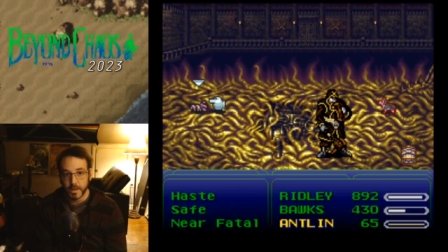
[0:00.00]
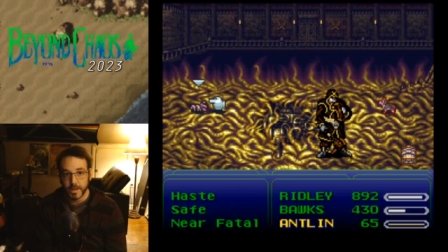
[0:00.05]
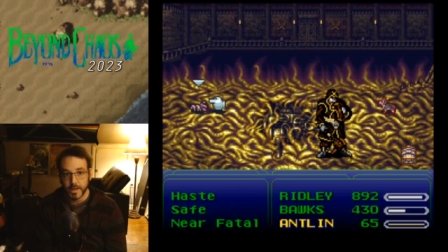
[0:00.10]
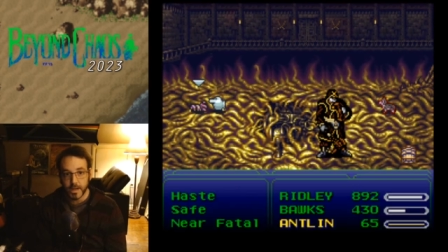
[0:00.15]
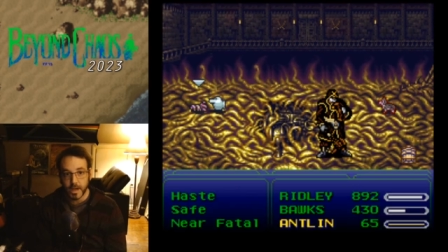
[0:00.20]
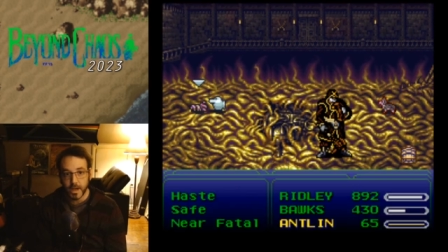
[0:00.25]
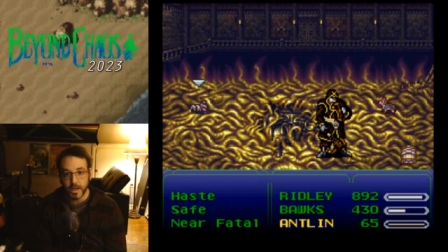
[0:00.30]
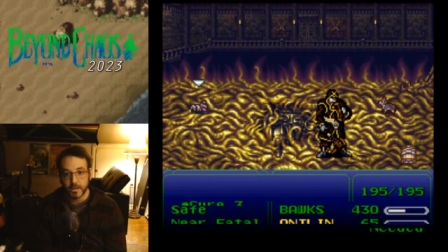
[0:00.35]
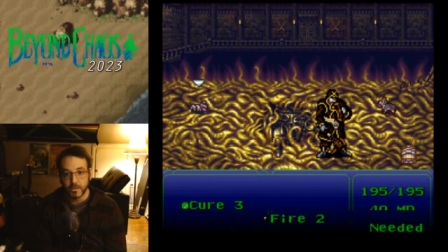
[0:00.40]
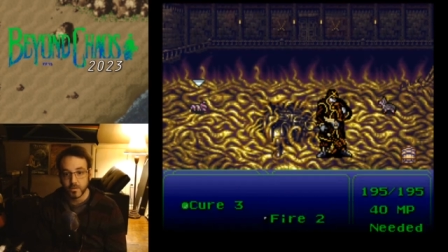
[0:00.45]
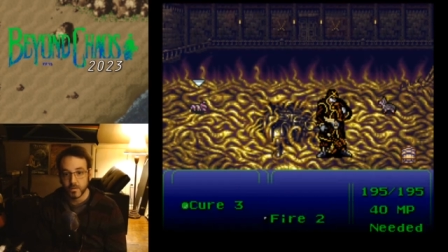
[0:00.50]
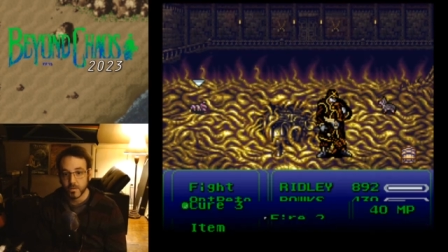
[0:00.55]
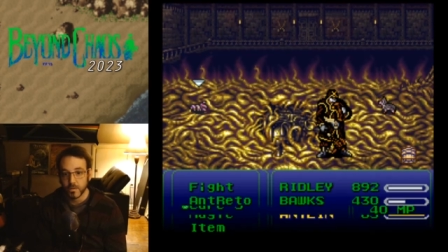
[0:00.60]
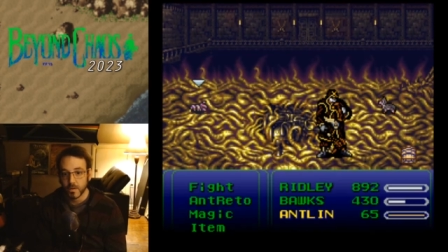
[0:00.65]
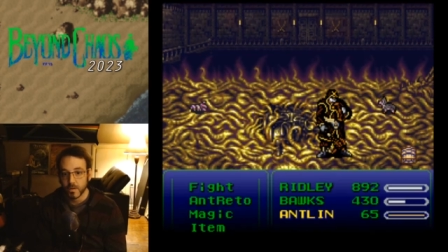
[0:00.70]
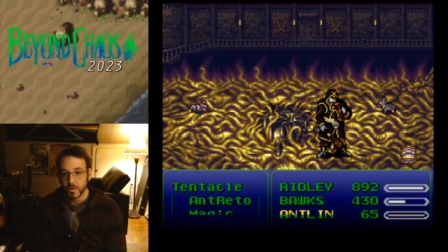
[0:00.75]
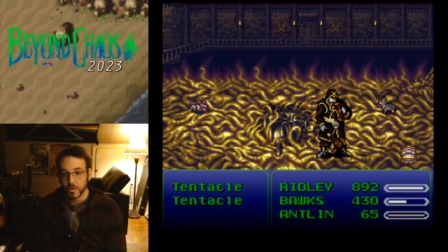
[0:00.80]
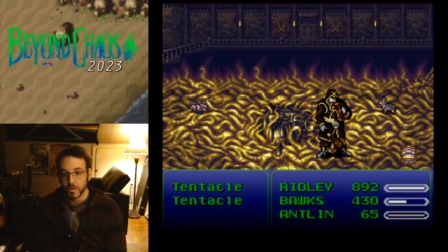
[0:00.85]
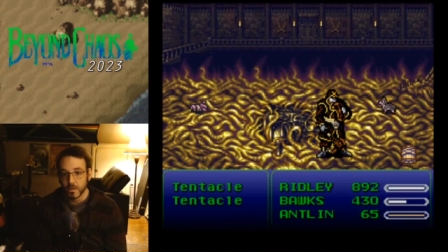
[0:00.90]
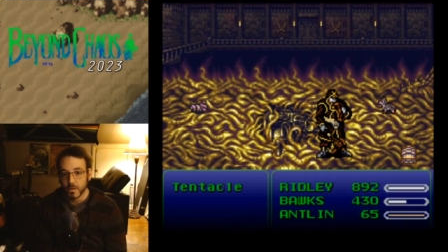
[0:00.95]
He died!
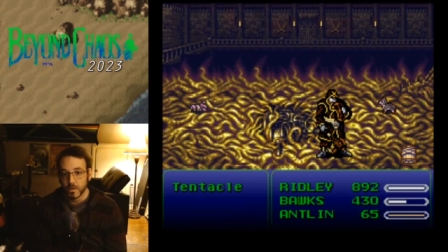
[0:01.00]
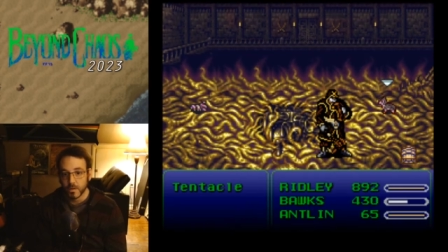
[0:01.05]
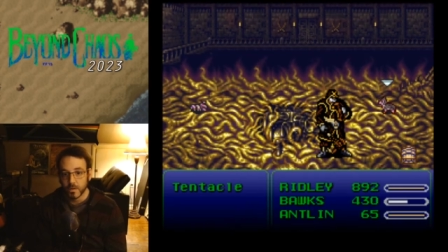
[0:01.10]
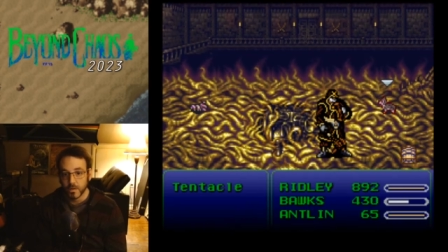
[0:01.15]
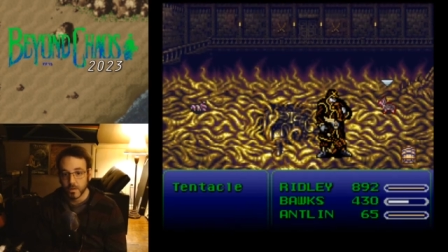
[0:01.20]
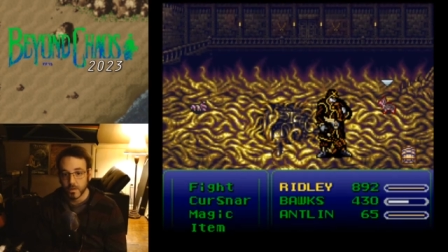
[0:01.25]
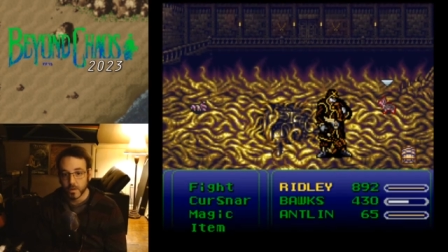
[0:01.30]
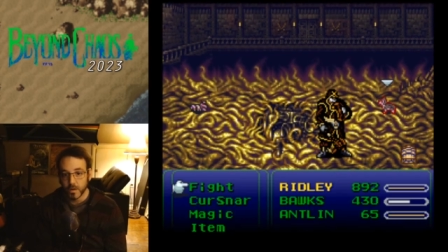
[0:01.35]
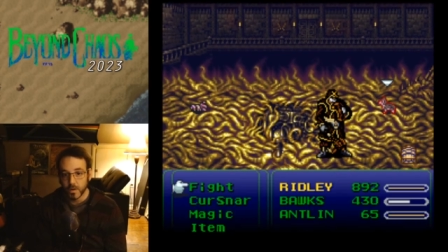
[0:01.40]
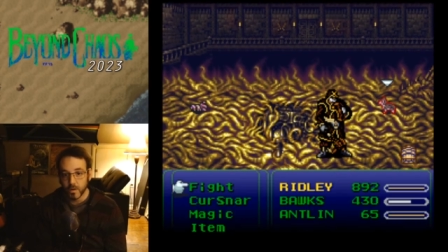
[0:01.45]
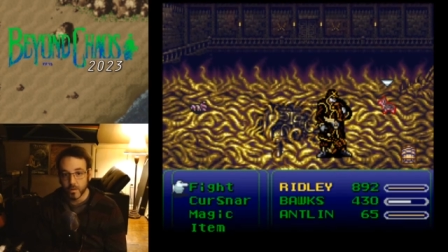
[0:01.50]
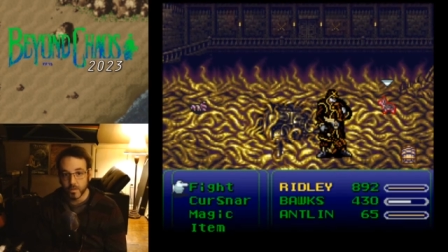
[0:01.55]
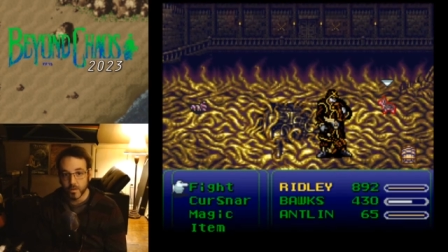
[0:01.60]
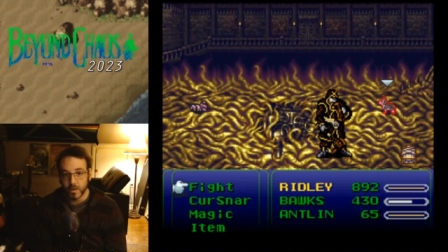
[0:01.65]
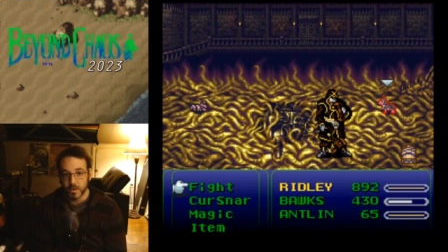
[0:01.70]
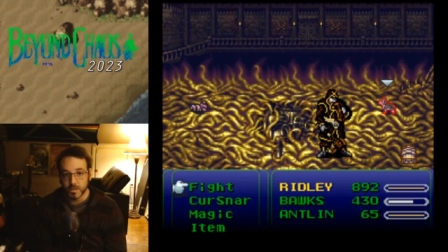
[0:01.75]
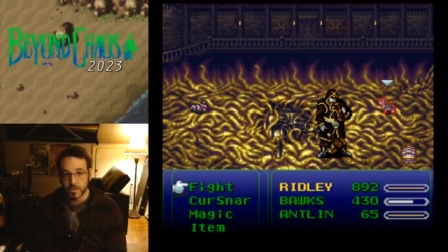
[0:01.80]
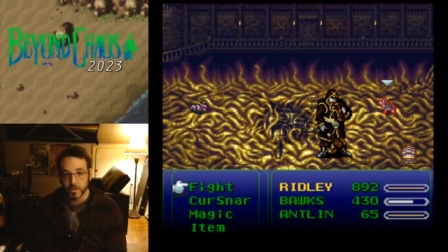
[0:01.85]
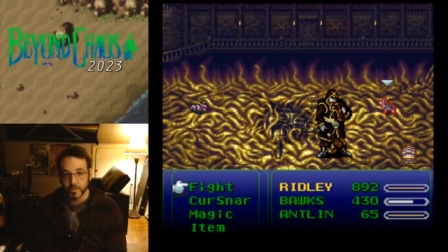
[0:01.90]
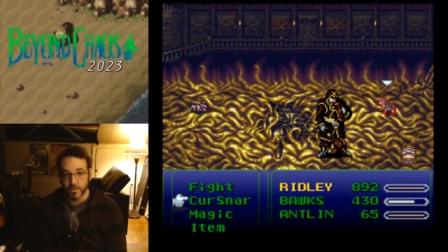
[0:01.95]
Cure
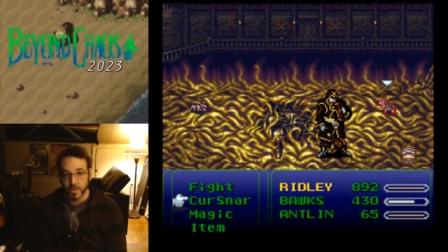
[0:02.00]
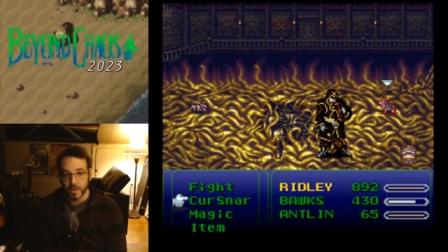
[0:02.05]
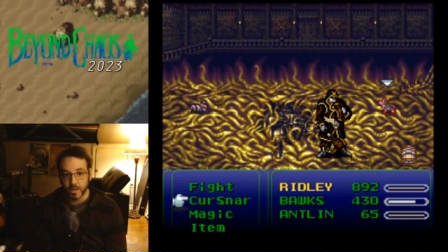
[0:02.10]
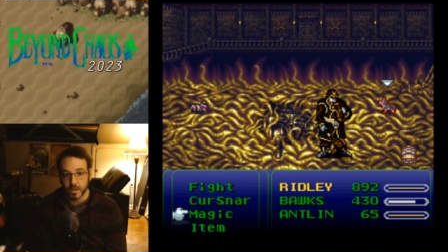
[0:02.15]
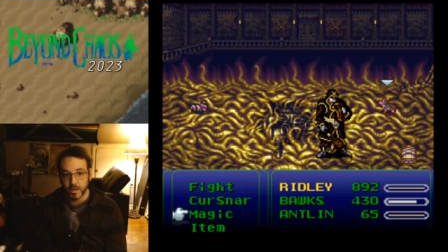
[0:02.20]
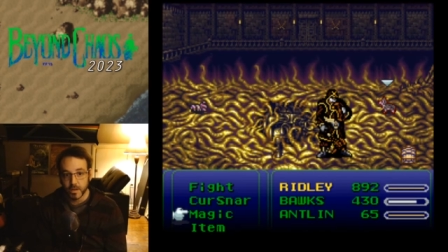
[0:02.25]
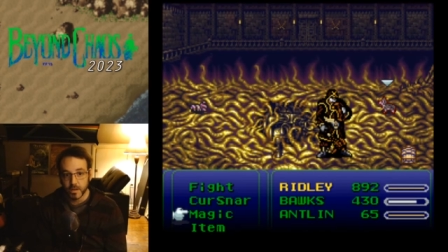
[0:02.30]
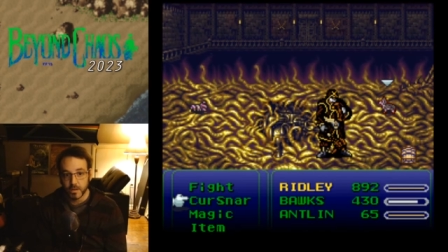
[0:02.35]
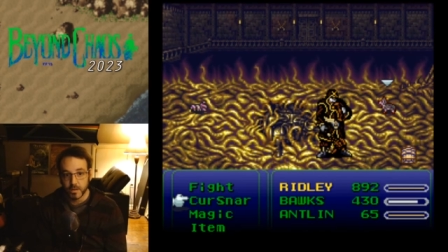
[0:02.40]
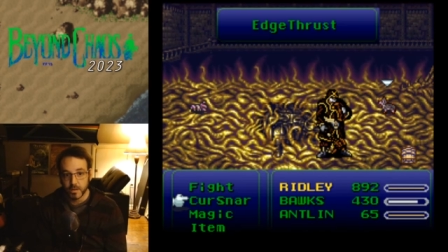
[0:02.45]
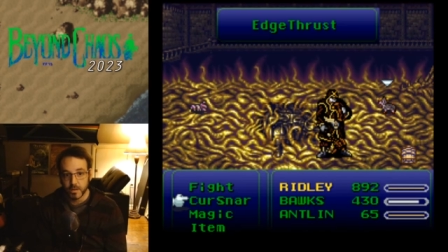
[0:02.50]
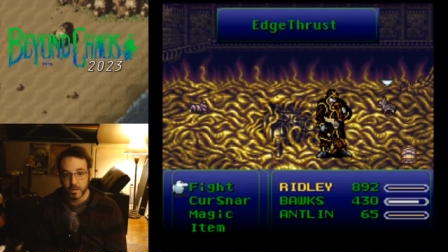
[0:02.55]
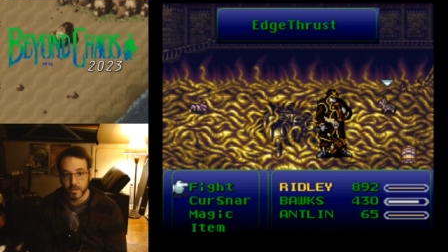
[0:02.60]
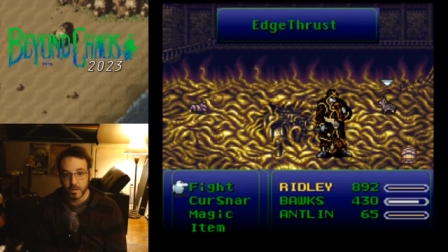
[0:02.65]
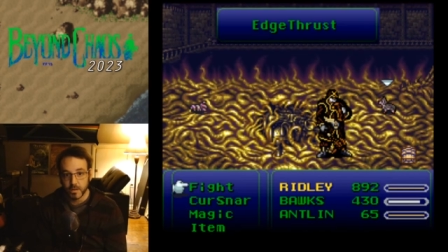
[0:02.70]
3 yourself, Antlion.